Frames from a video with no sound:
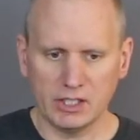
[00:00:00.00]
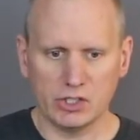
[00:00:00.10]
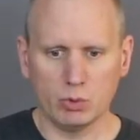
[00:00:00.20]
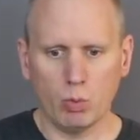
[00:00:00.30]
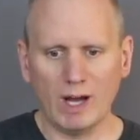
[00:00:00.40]

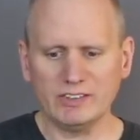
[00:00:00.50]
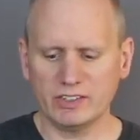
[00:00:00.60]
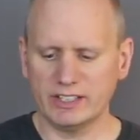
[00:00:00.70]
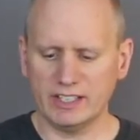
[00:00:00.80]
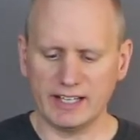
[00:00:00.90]
You want
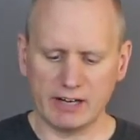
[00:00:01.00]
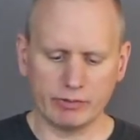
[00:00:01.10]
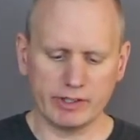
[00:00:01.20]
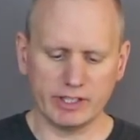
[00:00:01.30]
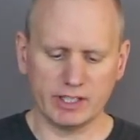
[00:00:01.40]
to get
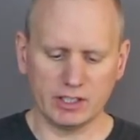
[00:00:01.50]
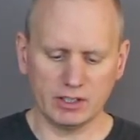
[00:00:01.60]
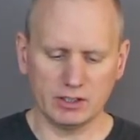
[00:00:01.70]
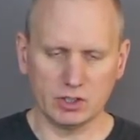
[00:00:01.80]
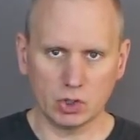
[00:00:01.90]
everything
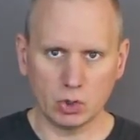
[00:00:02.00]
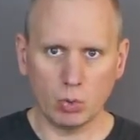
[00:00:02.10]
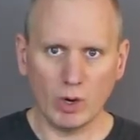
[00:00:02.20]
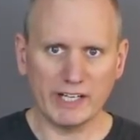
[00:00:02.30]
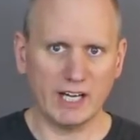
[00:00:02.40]

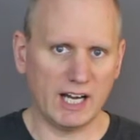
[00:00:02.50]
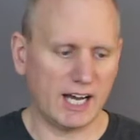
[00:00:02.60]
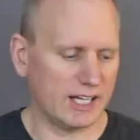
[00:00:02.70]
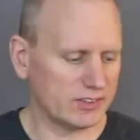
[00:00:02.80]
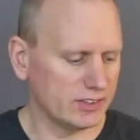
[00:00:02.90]
quite
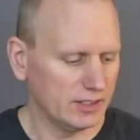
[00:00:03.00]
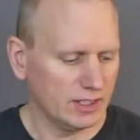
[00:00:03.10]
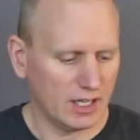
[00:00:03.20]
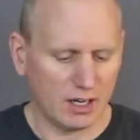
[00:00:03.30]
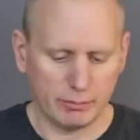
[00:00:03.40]
hot.
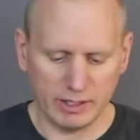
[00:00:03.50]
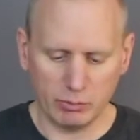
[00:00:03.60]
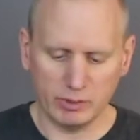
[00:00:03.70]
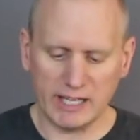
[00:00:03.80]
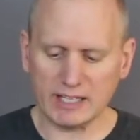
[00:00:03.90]

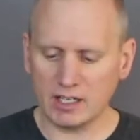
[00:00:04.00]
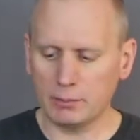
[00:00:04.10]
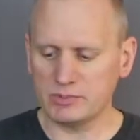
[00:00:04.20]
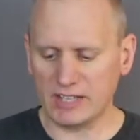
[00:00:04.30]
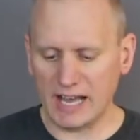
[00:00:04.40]
When that
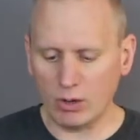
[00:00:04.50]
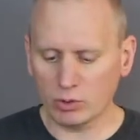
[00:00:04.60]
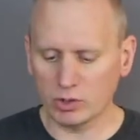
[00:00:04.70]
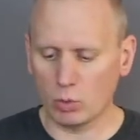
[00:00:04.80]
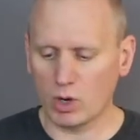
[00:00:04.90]
comes
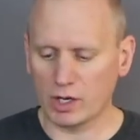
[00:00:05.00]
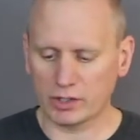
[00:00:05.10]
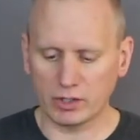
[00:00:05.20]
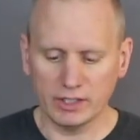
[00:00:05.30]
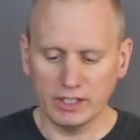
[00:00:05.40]
out of the
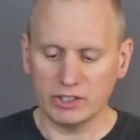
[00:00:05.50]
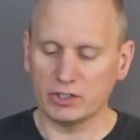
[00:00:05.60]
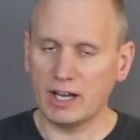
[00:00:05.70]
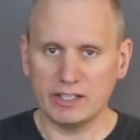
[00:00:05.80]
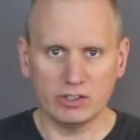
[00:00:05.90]
water,
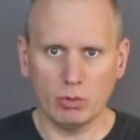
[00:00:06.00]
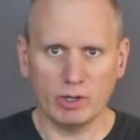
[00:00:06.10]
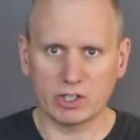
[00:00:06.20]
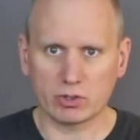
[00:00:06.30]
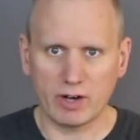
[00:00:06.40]
you don't
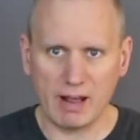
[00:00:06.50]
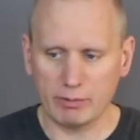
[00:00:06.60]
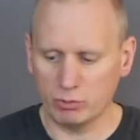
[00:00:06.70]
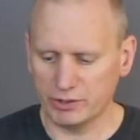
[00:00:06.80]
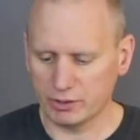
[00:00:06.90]
want to grab
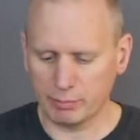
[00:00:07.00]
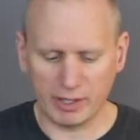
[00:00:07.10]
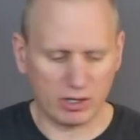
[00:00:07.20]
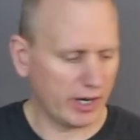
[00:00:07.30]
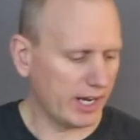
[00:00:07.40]
it with your
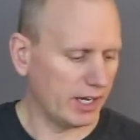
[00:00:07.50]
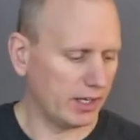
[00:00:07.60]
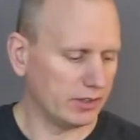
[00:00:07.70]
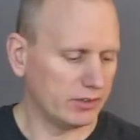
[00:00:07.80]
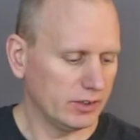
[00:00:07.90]
bare
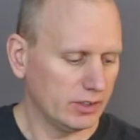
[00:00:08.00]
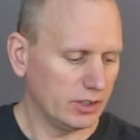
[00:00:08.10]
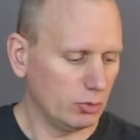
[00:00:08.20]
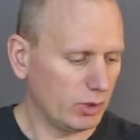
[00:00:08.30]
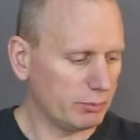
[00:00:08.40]
hand.
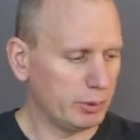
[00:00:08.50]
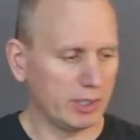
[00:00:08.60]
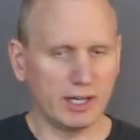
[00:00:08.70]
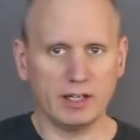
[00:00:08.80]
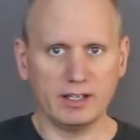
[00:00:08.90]
You want to
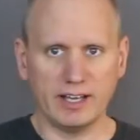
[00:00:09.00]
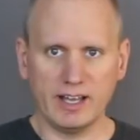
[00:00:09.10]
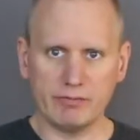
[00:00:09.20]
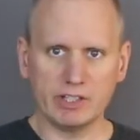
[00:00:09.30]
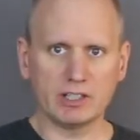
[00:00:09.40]
put on a
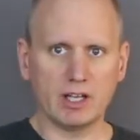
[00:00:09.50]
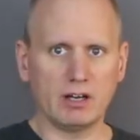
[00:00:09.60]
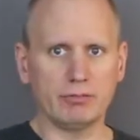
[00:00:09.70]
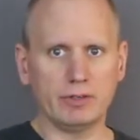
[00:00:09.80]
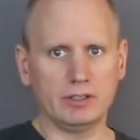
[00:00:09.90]
heavy
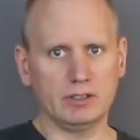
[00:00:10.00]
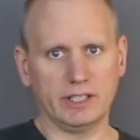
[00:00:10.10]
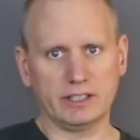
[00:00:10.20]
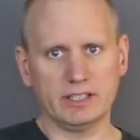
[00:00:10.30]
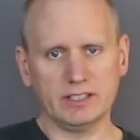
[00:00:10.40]
glove
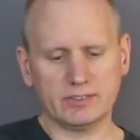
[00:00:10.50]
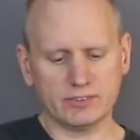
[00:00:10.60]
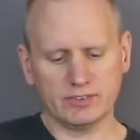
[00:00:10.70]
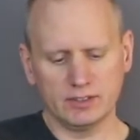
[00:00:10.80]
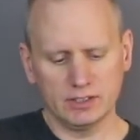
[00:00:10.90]
like
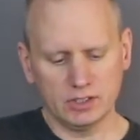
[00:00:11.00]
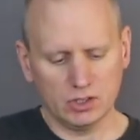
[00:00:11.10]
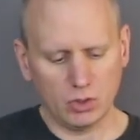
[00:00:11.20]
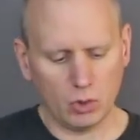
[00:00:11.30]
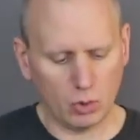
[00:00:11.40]
this,
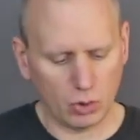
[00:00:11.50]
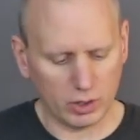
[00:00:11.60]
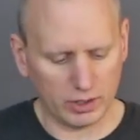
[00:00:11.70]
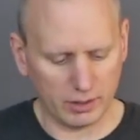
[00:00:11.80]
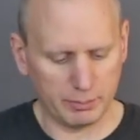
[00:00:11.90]

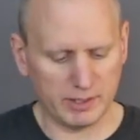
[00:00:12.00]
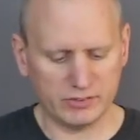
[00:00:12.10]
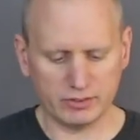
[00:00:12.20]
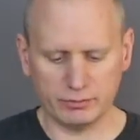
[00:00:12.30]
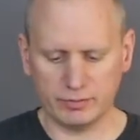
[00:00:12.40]
or a
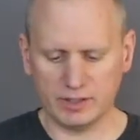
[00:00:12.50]
piece of